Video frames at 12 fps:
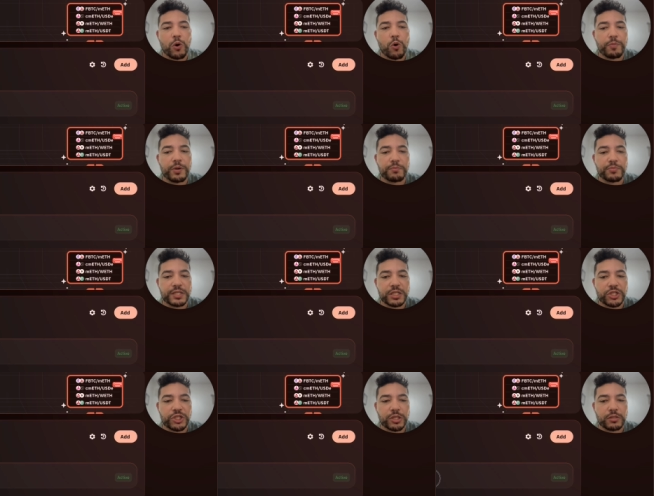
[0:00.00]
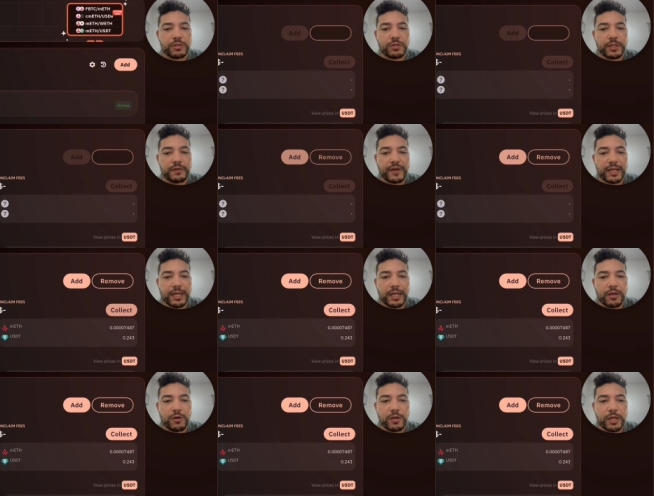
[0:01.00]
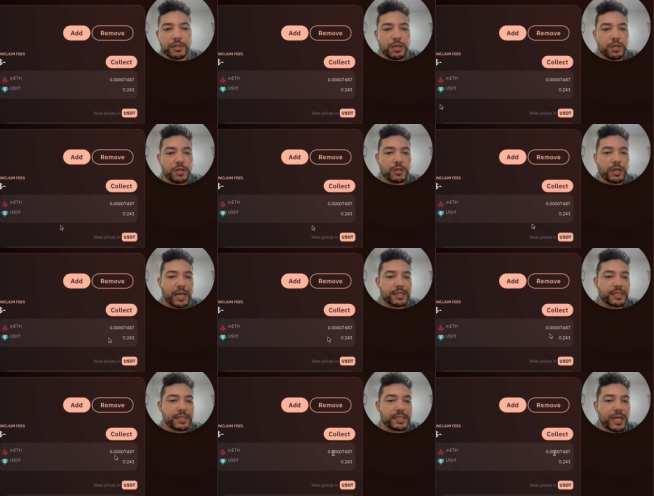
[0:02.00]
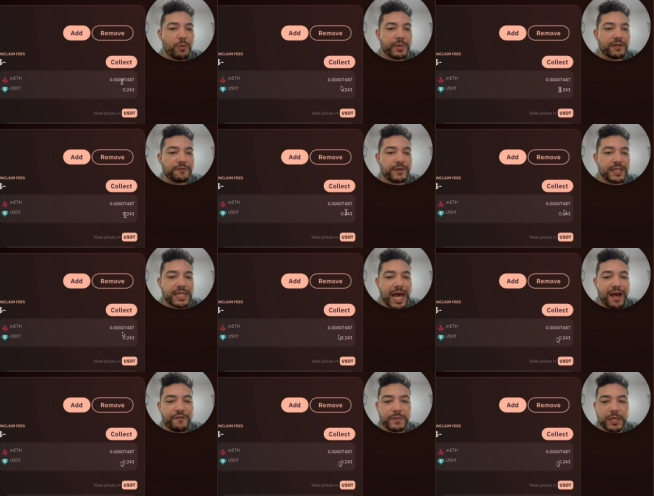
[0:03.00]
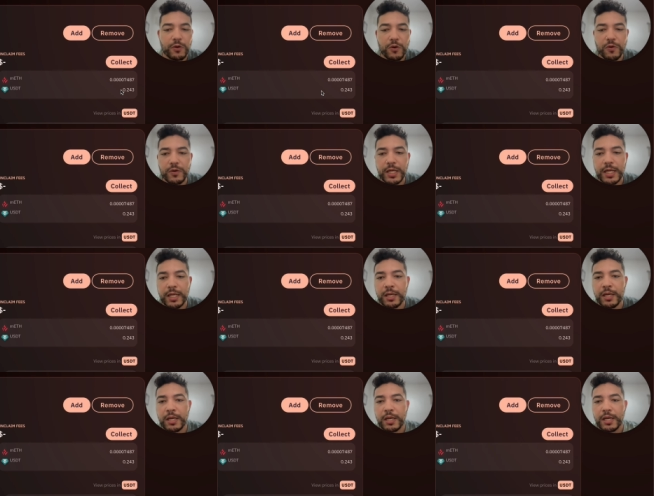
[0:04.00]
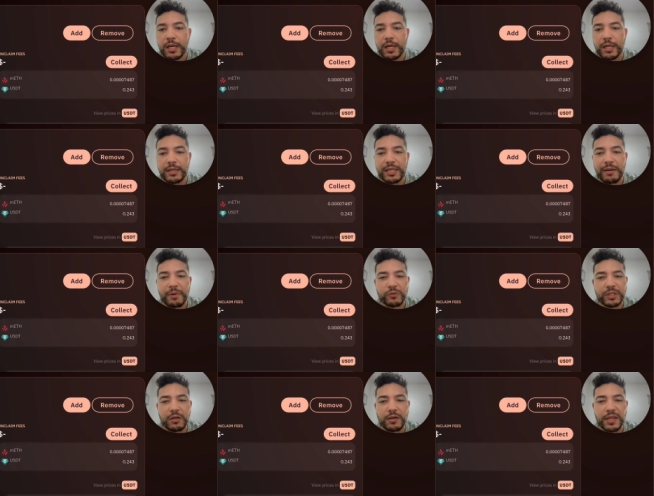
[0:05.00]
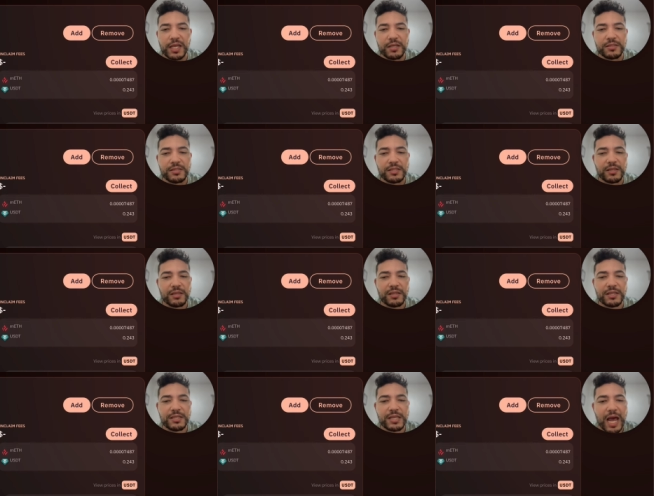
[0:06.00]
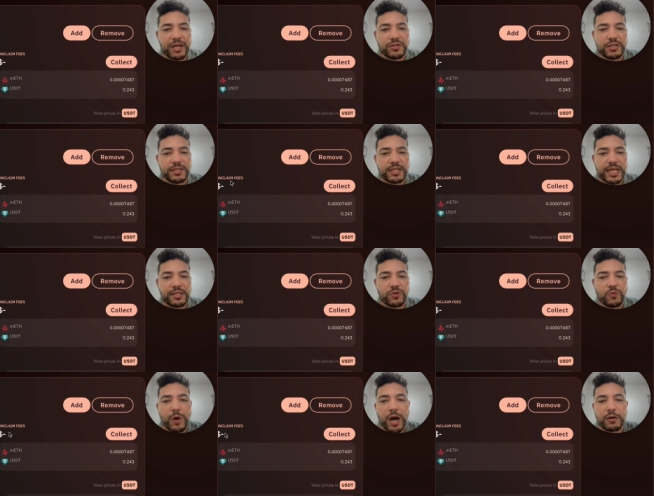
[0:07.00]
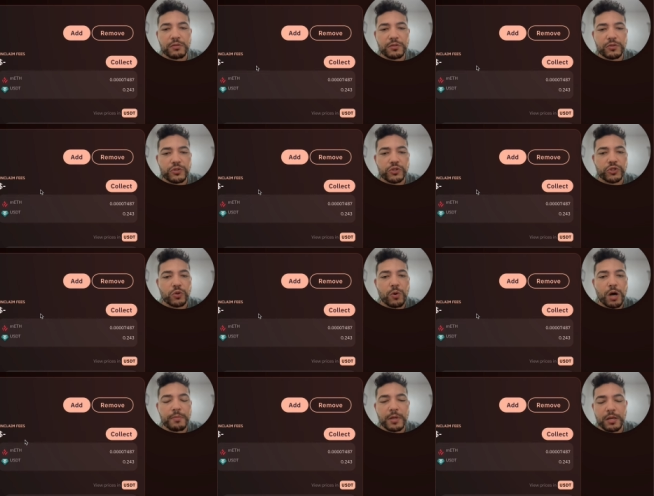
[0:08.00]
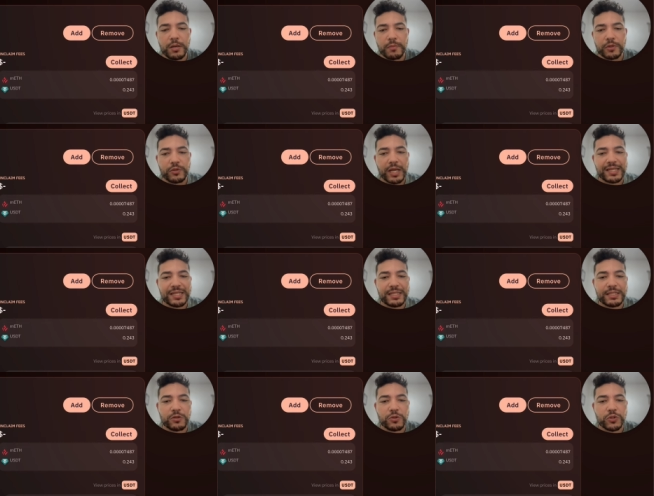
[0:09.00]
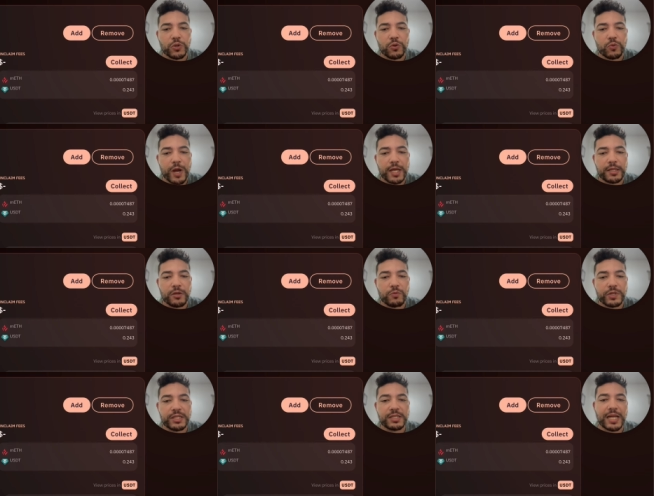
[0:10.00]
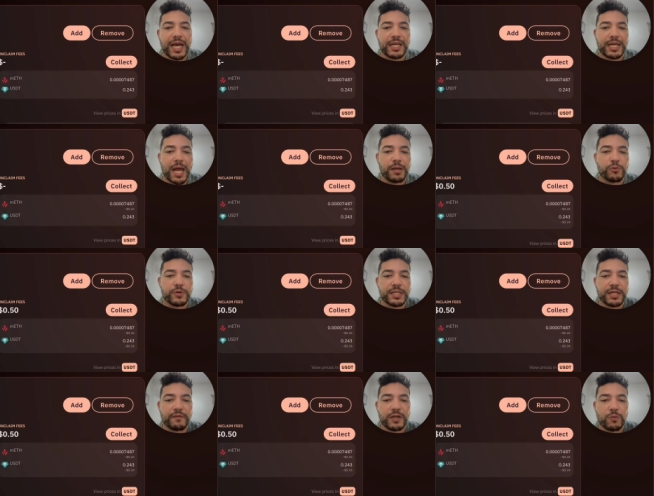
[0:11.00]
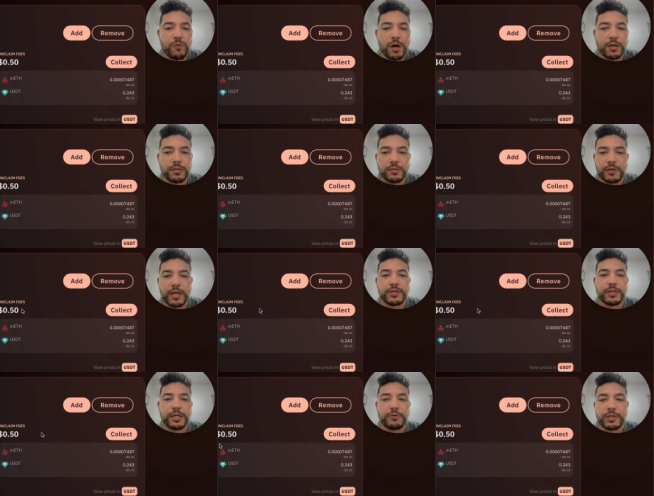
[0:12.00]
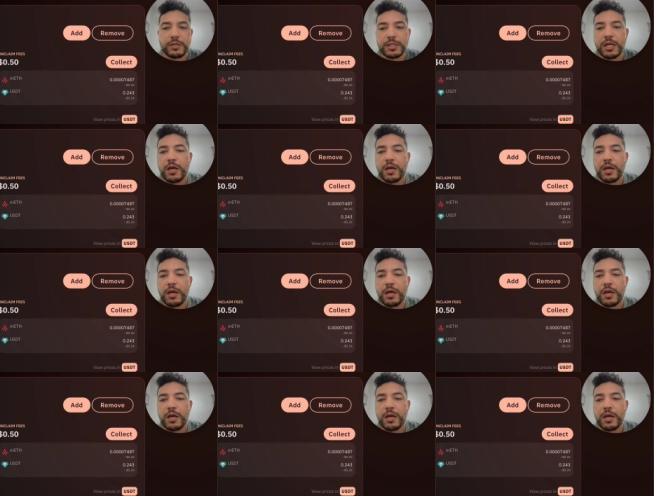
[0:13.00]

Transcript: open position. So if I click on it, you guys can see how many fees I have been earning and the amount. The only thing is this actually takes a while to show up. But you guys can see the total right here, which is 99.71. Well, actually, here it is.